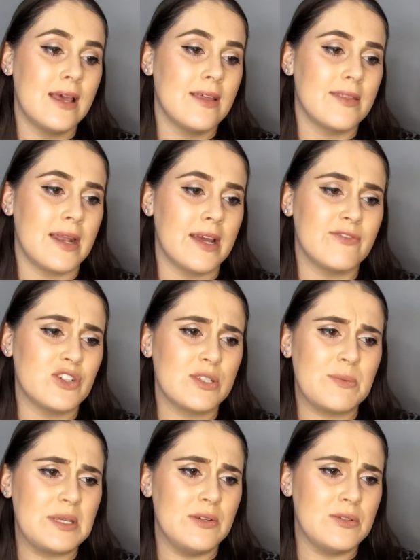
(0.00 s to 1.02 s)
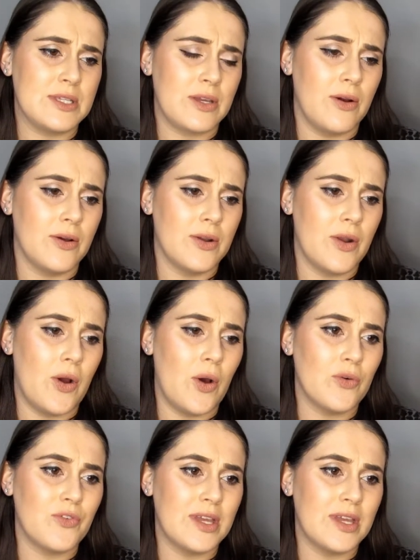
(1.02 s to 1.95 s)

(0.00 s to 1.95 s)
that I've just been using on and off.